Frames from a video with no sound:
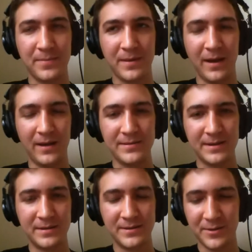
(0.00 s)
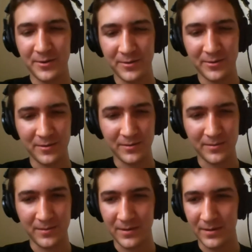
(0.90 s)
I'll send it to you
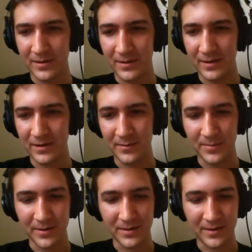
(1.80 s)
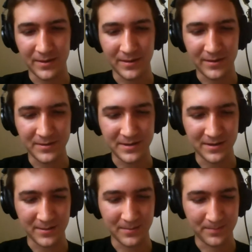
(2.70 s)
later, but there is
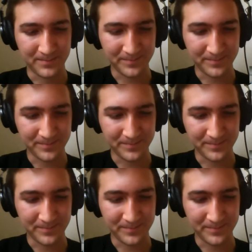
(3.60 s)
um,